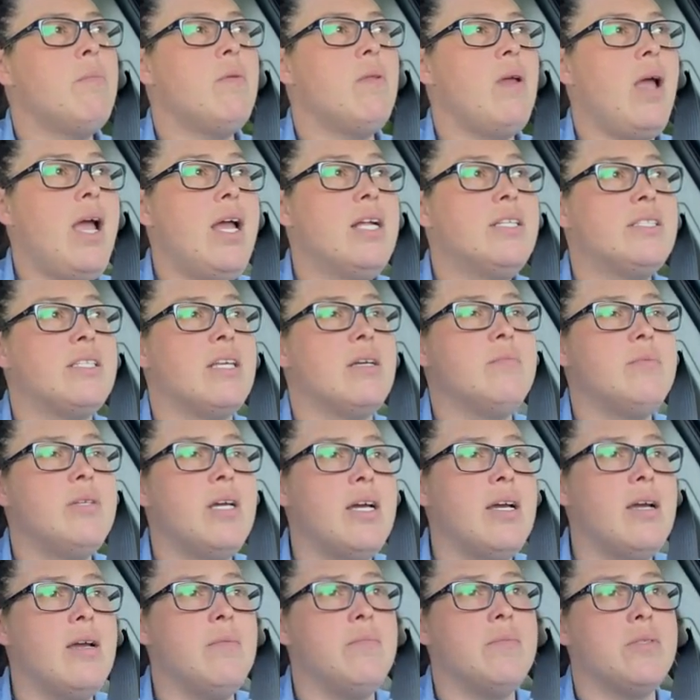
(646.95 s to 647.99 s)
And
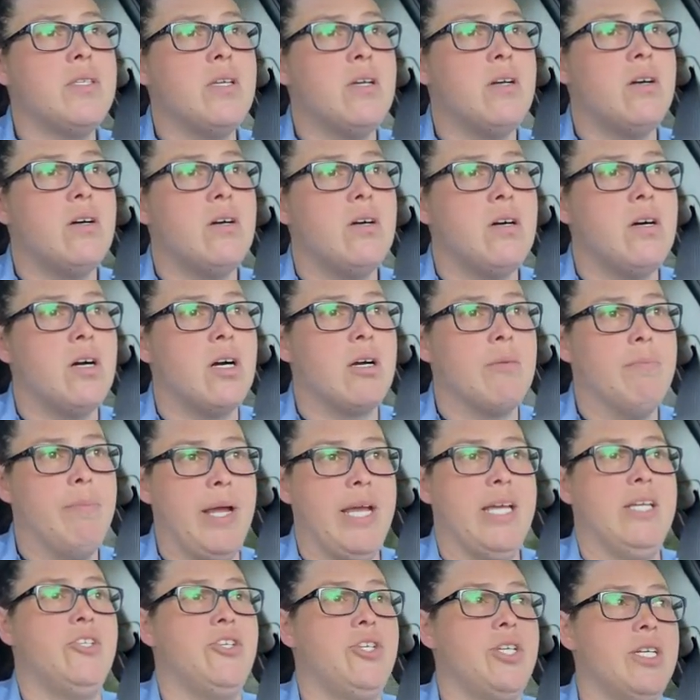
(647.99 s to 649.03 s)
sometimes our
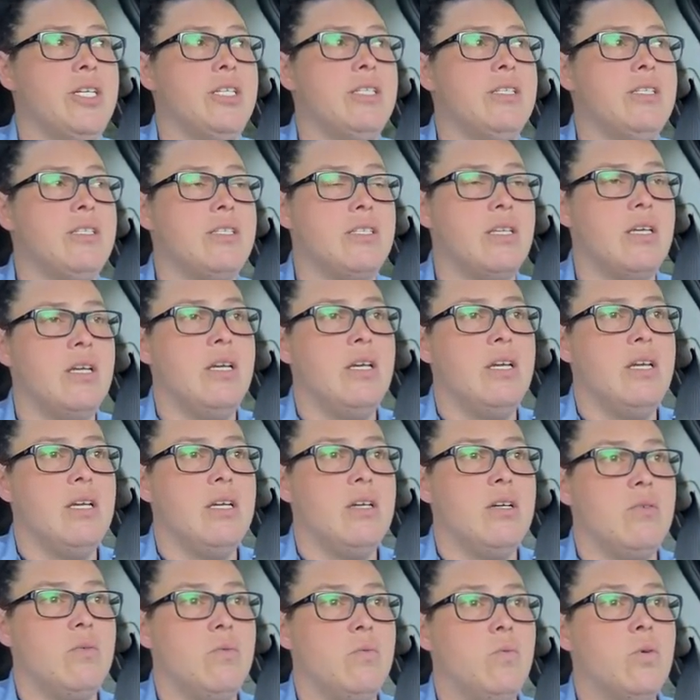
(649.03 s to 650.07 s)
patients
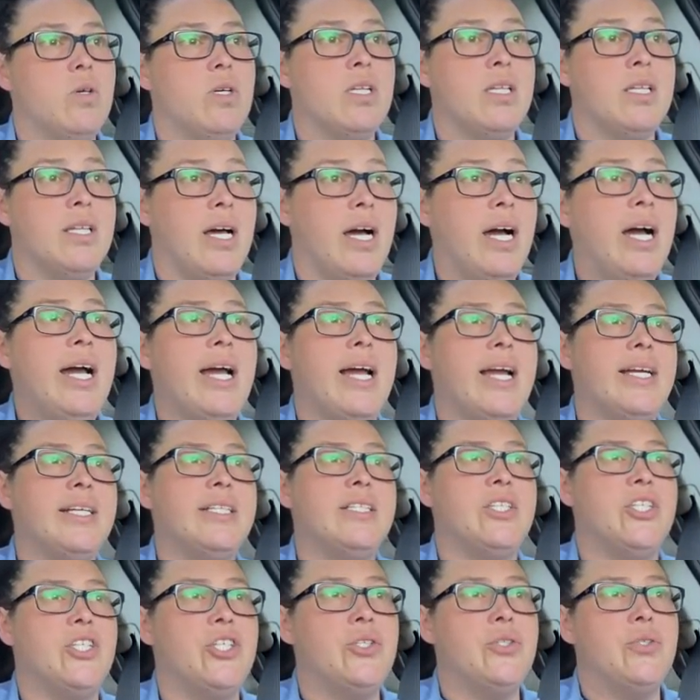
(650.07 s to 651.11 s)
will lie
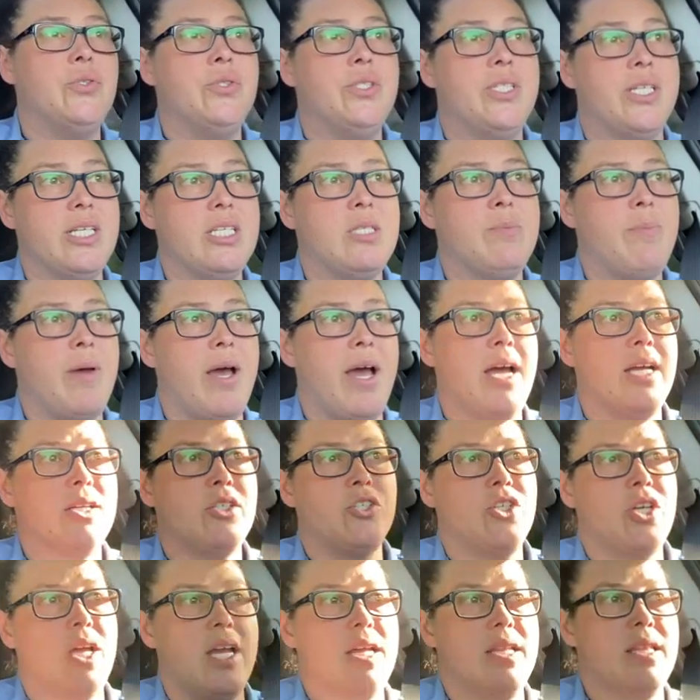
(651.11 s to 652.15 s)
to
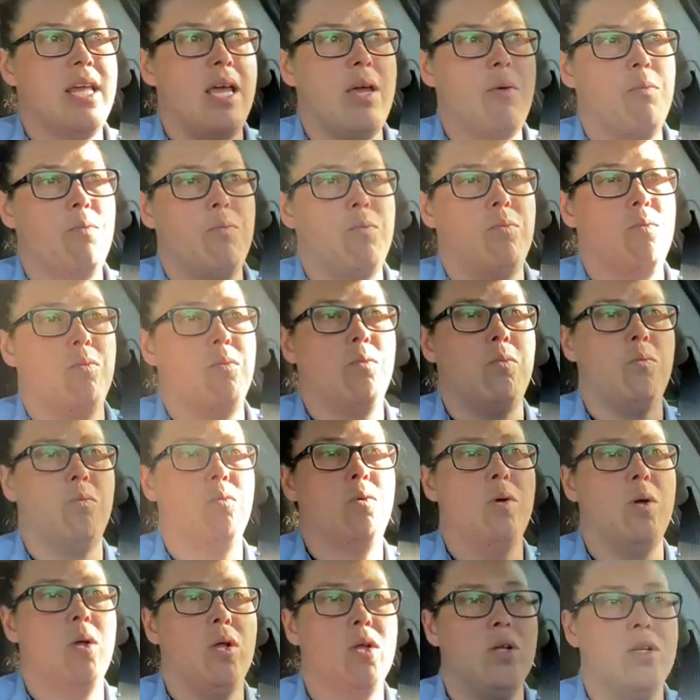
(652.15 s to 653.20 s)
dispatch and they
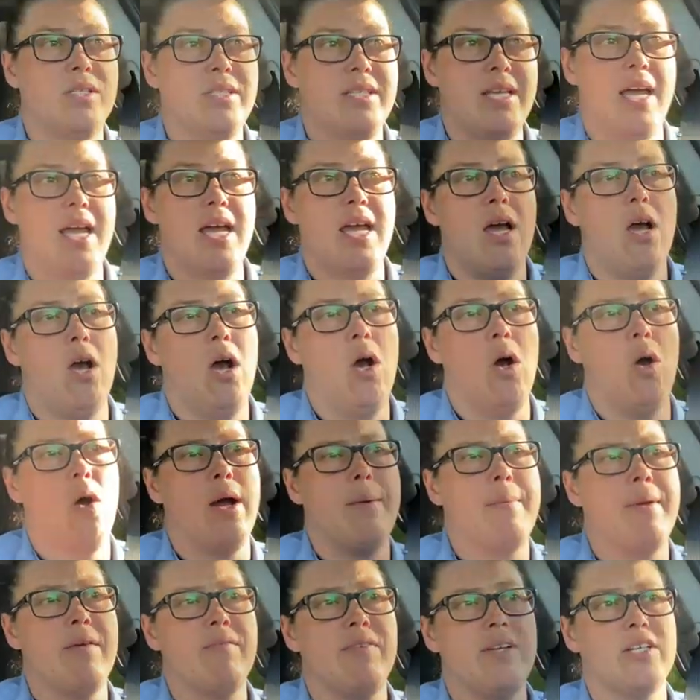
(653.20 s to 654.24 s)
will say, oh,
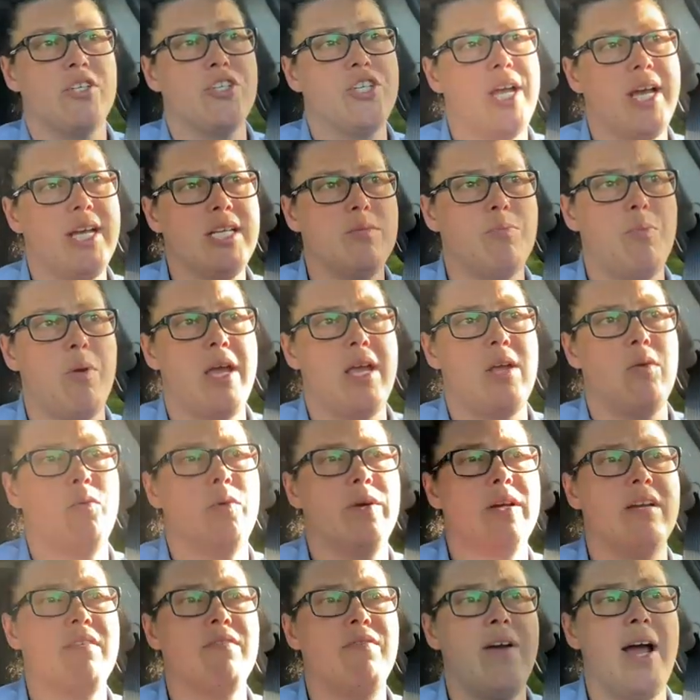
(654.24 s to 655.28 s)
I'm having chest pain,
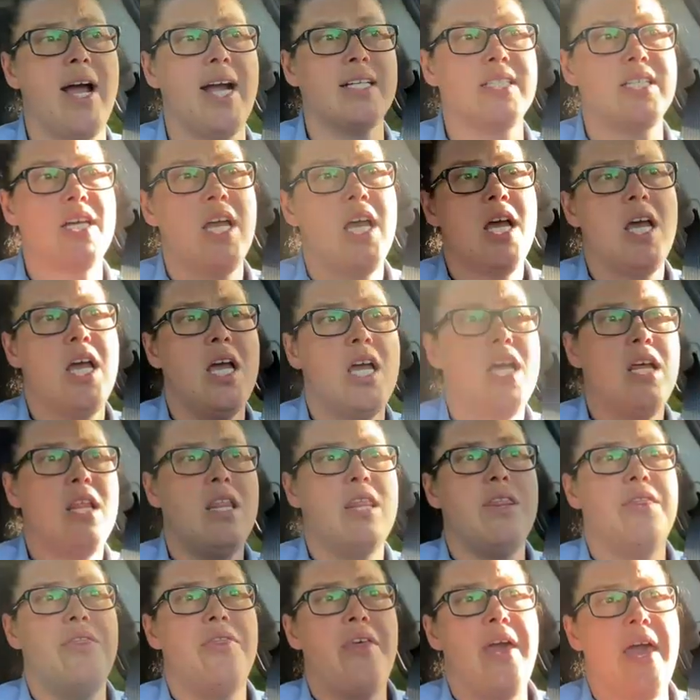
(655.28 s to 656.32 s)
when in fact
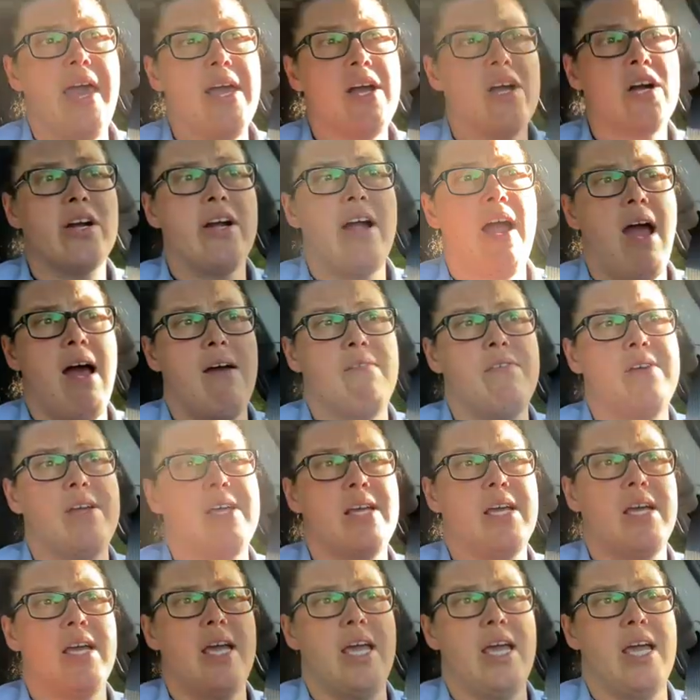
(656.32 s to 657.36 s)
they are
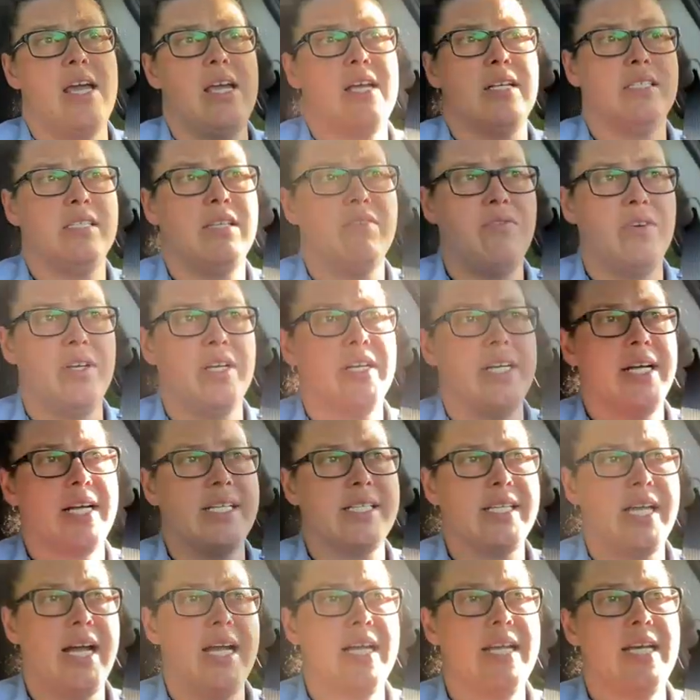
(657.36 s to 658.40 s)
having a severe
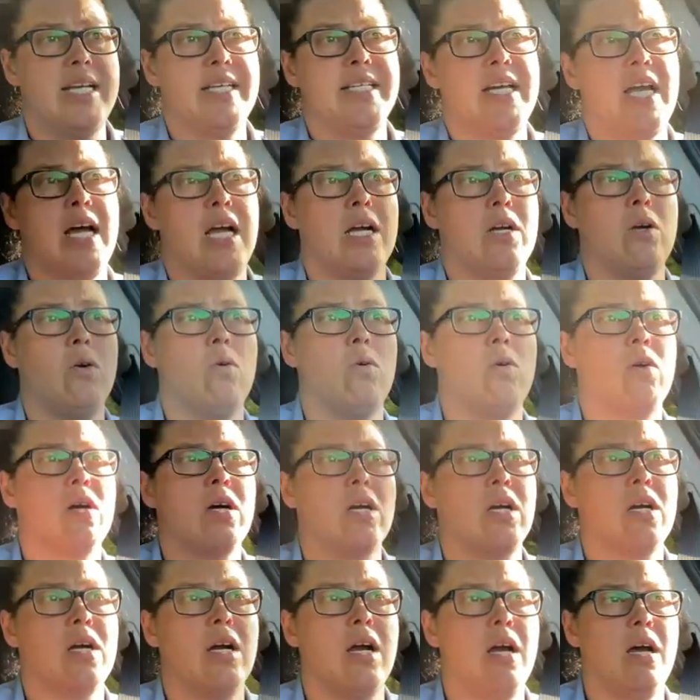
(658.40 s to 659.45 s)
anxiety attack
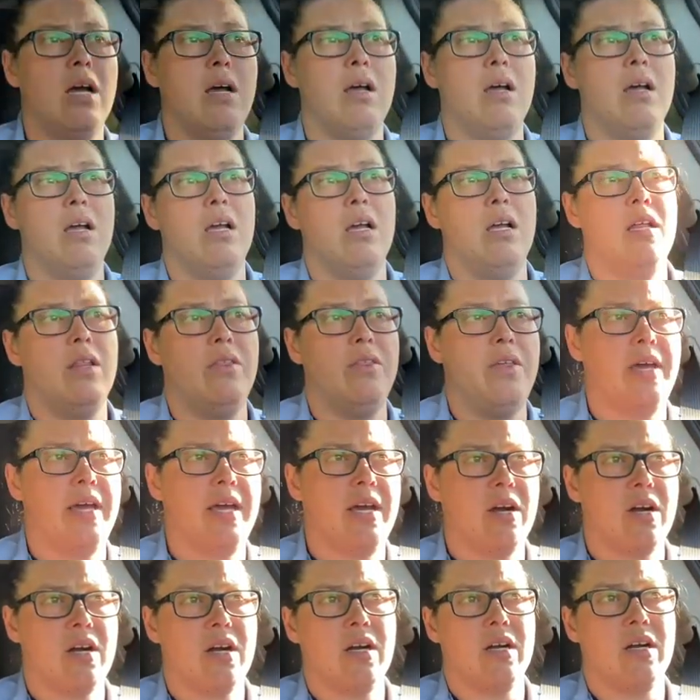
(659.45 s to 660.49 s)
or they
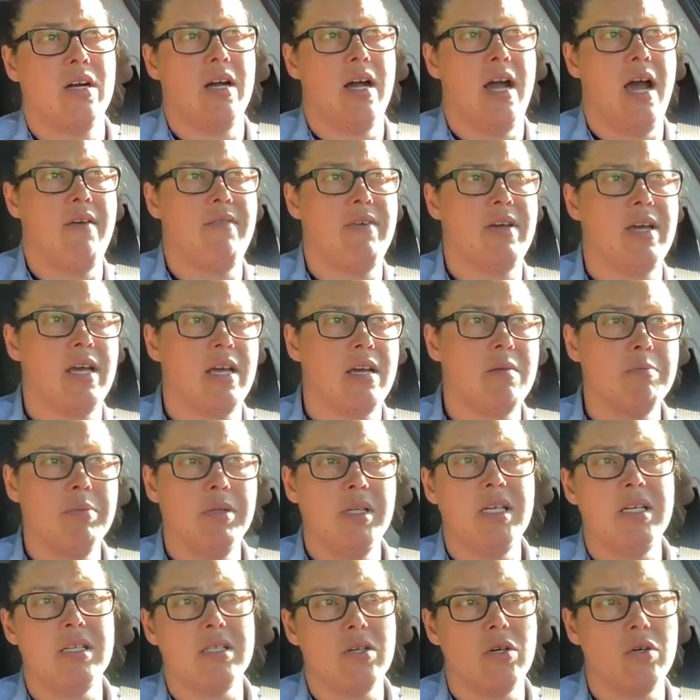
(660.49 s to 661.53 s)
are having a
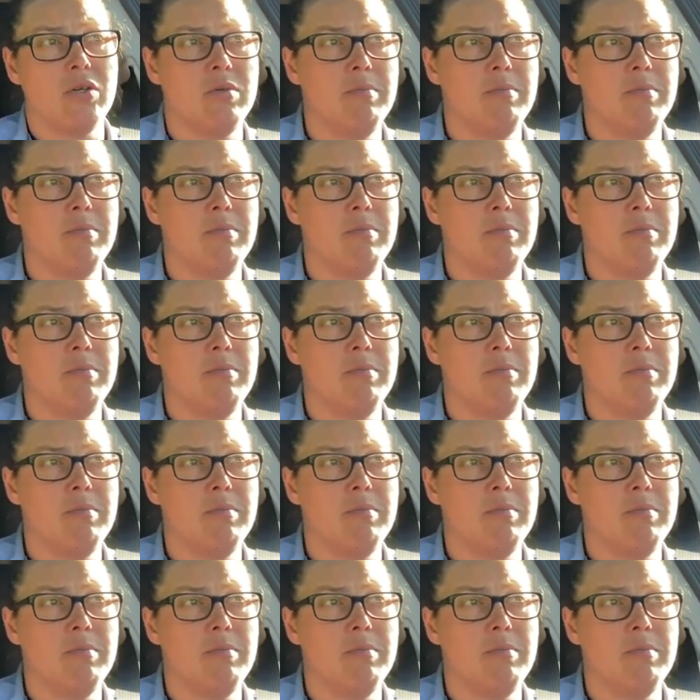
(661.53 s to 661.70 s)
complete and total